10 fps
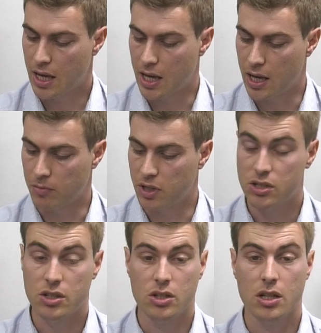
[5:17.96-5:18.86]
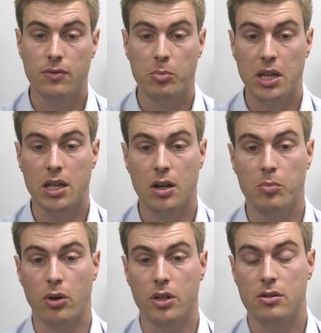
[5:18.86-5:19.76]
But it's designed for pico
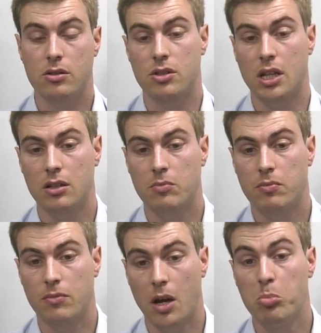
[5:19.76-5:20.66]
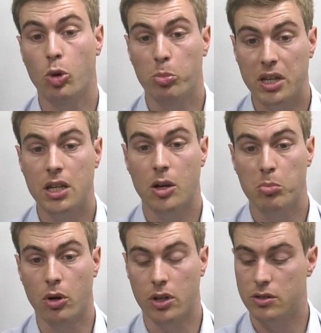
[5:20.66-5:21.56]
points, a standard humble pico
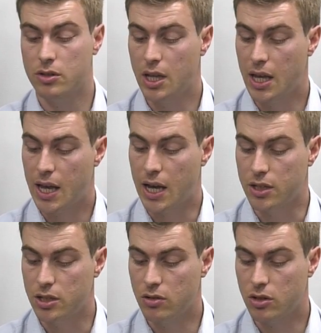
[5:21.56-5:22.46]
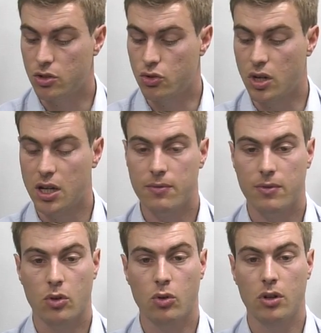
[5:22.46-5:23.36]
point, and you can drive
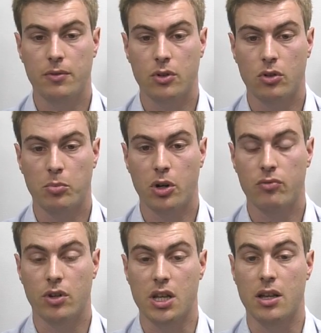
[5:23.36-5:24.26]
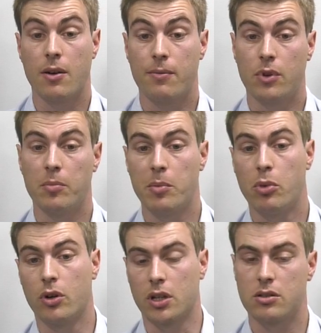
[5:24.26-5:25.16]
all of your point rodding from the
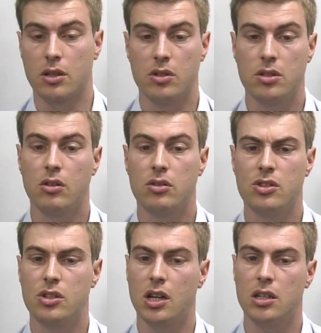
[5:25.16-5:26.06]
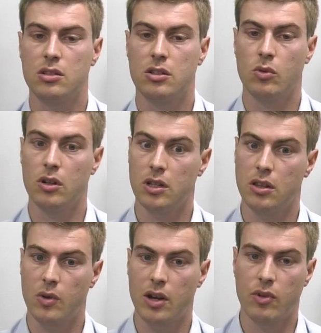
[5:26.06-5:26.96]
point. So it's not designed to work the
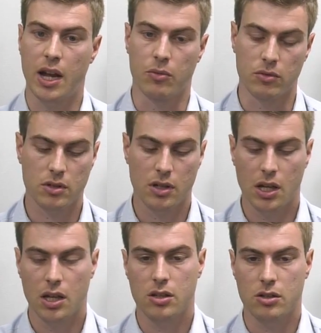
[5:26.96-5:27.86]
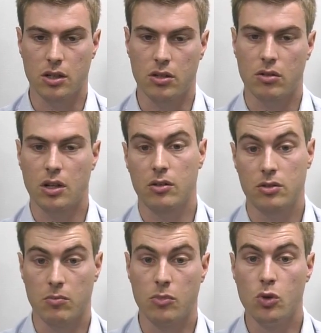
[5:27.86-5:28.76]
other way round. So you're not going
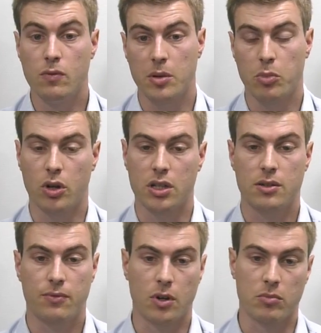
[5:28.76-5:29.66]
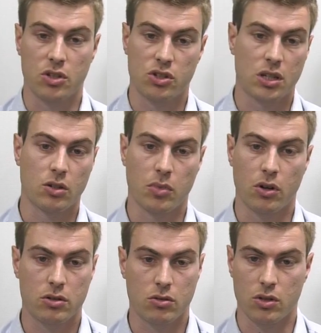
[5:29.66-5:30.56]
to move your point from your signal
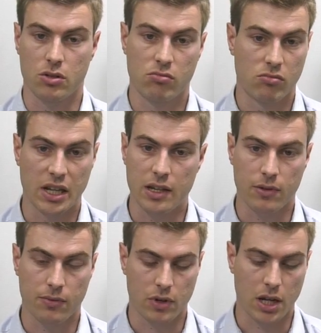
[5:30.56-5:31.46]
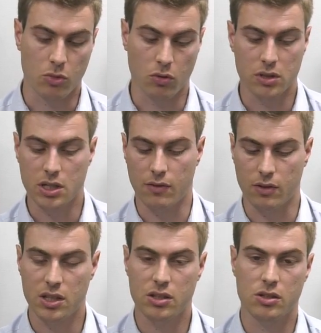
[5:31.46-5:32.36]
box or your lever frame or whatever.
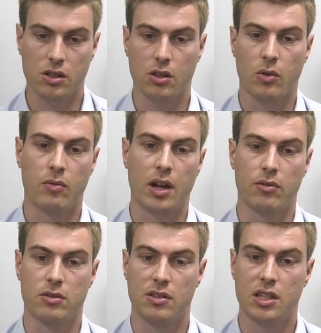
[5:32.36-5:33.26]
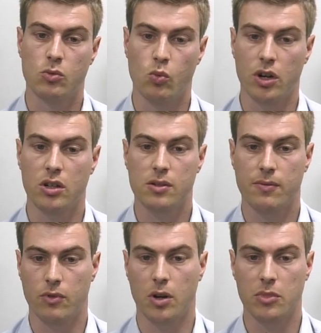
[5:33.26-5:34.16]
This is the other way round. This works
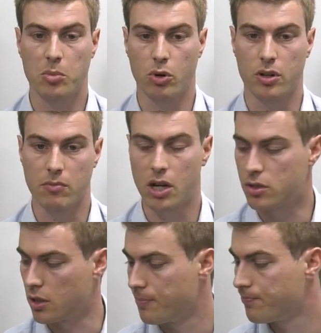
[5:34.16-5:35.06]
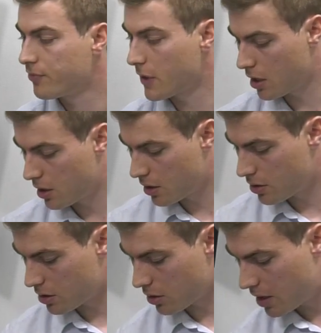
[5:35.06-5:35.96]
from your point motor.
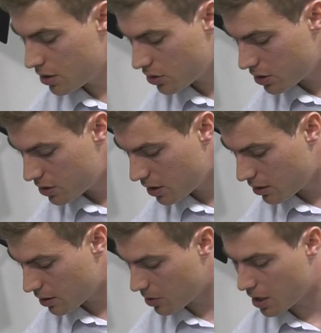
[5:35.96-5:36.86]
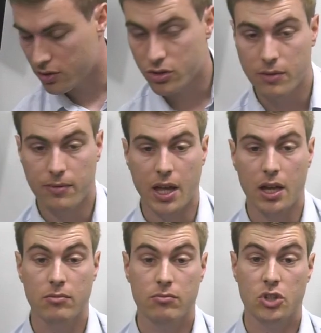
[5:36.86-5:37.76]
So interesting stuff
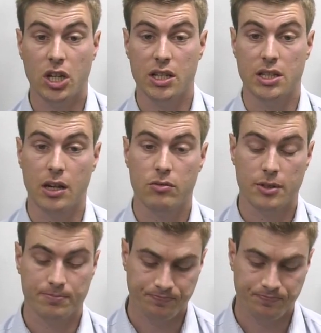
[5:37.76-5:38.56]
there. Check it out.